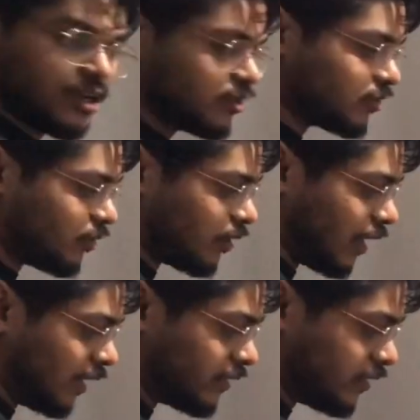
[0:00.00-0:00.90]
So,
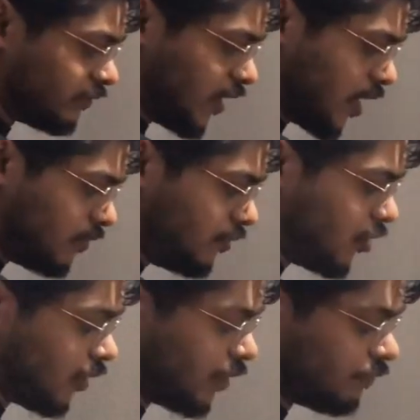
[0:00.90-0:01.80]
and in
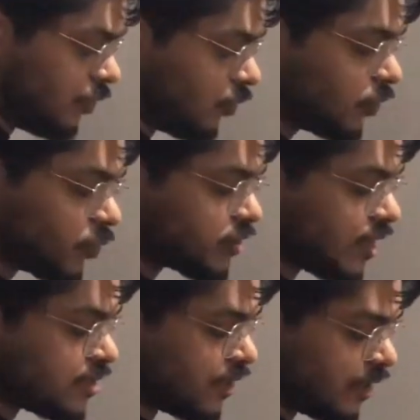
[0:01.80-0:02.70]
alveoli, we know two
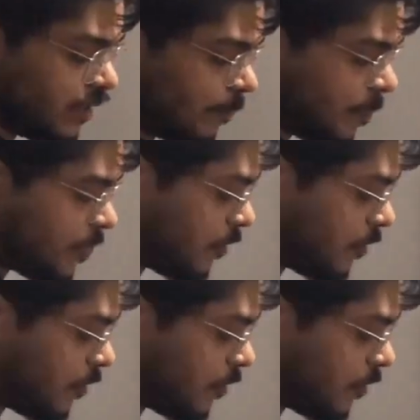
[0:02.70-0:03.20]
cells are there.